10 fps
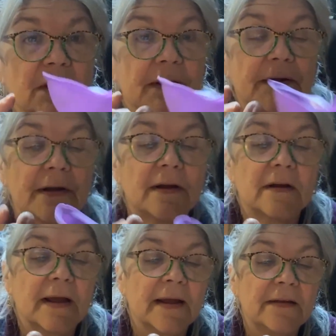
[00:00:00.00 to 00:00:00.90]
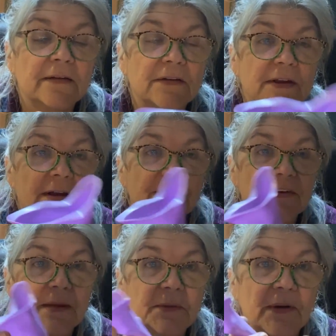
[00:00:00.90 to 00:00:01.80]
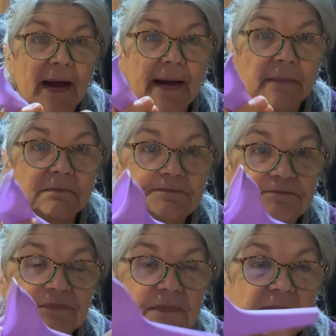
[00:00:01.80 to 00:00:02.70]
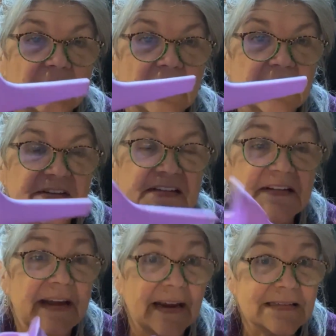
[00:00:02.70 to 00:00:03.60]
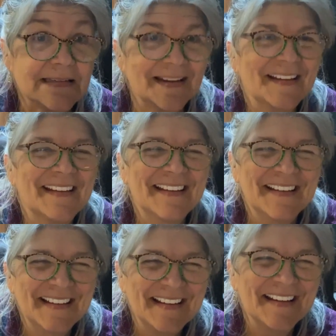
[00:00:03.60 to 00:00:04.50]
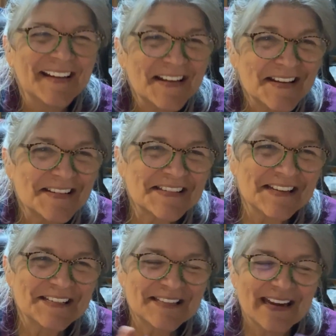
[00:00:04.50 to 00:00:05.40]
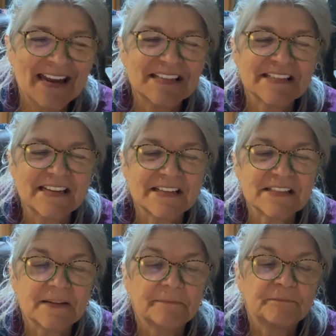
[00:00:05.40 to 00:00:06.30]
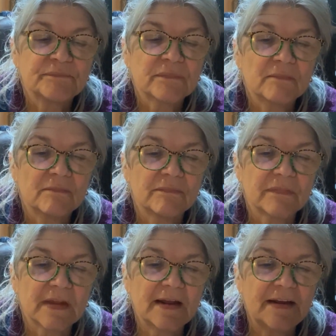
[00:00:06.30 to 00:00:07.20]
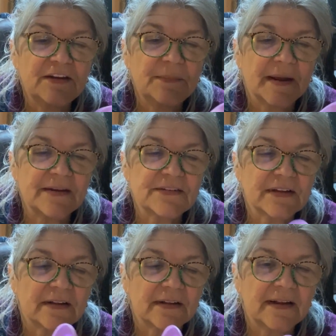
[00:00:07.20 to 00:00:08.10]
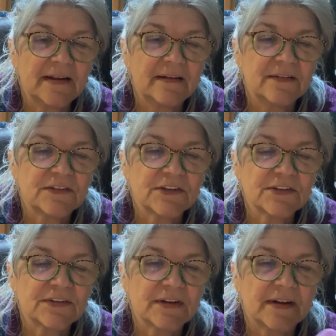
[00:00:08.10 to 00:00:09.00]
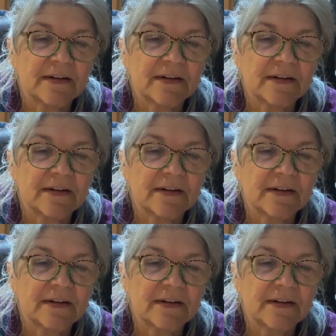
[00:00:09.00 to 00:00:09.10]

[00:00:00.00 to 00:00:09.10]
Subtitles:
and yes, TEMU had them, 68 cents, and you basically just